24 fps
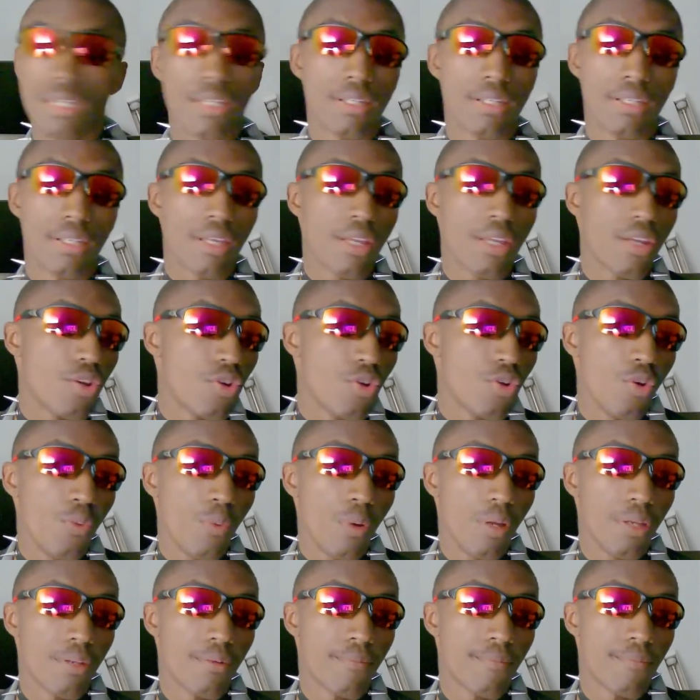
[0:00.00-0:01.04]
could easily get a new
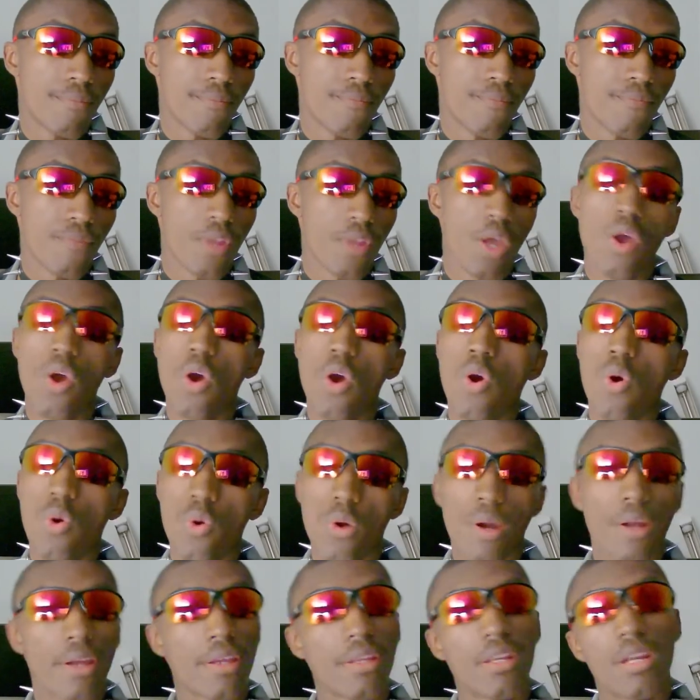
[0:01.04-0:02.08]
one.
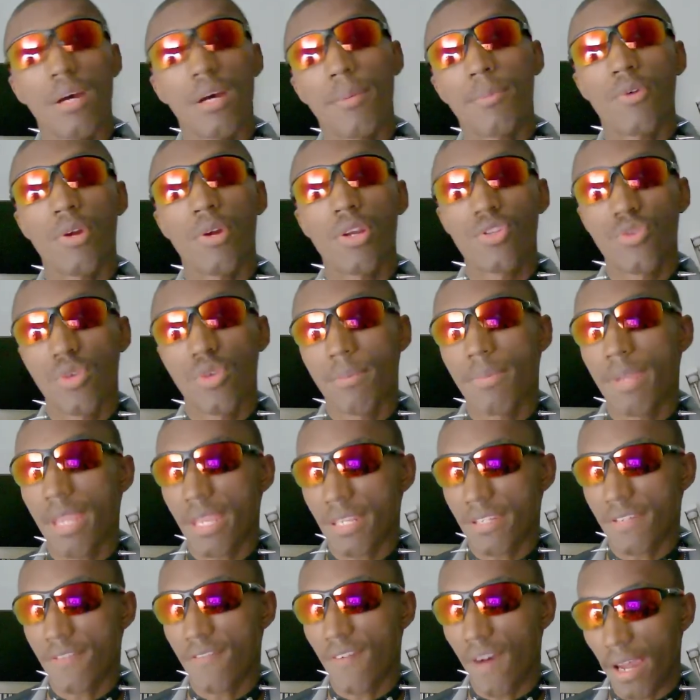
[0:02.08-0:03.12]
Or I can upgrade to a
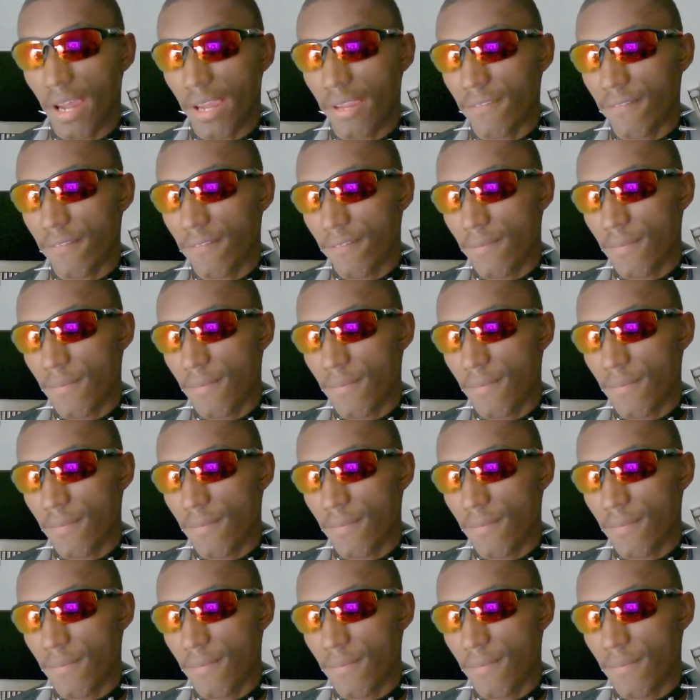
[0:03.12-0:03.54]
PS5.